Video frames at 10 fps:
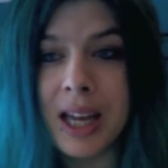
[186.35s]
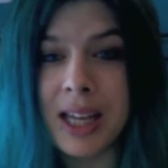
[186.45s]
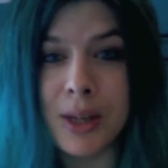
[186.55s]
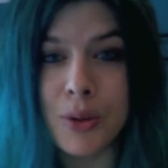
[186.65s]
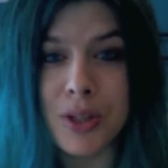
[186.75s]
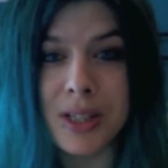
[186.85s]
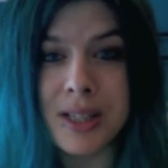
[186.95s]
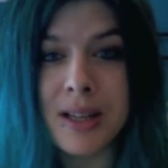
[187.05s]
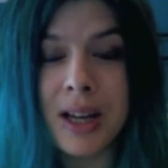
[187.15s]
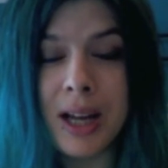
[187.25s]
He goes on
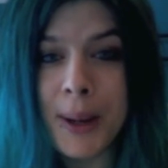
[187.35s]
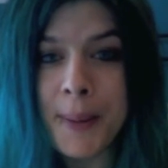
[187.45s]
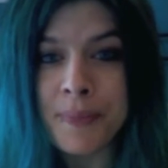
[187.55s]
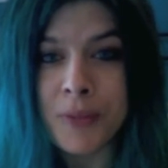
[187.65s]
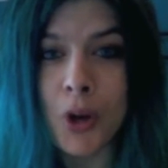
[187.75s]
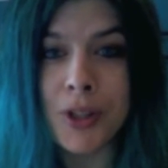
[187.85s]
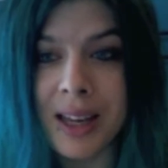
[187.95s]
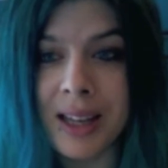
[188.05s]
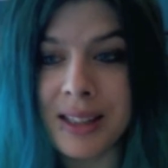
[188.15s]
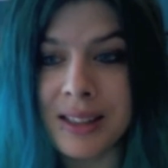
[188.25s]
this
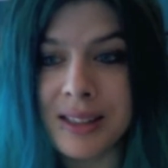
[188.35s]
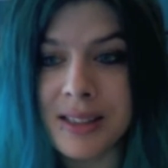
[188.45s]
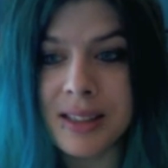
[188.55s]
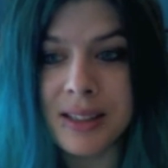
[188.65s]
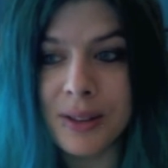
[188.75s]
odyssey and